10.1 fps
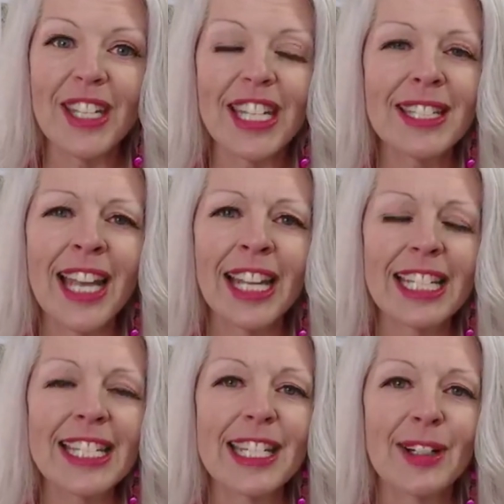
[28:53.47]
It's not
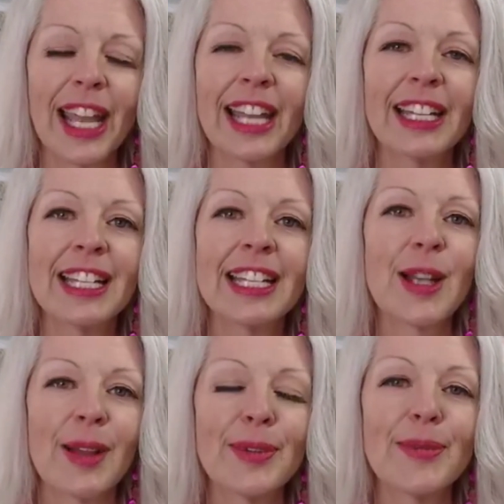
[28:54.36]
easy, okay?
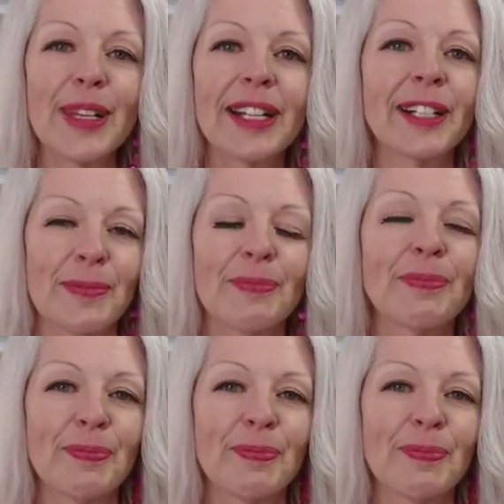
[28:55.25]
So I'm going to be here.